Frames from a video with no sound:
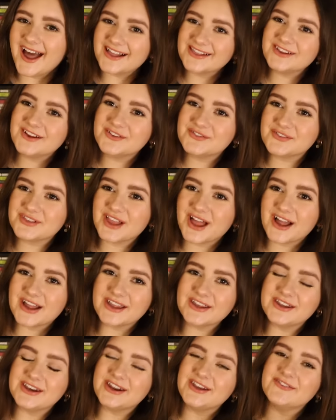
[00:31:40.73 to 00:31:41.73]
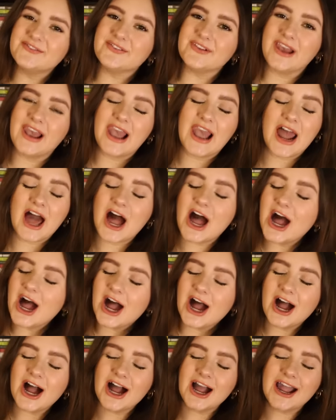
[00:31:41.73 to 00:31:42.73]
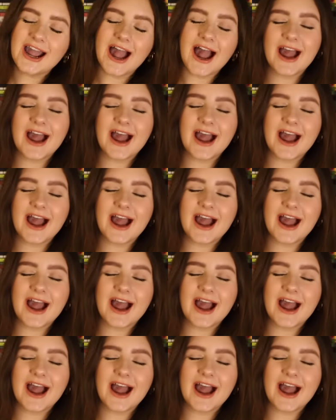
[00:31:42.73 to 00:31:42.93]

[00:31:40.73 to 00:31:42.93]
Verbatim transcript: Hello vloggity vlog.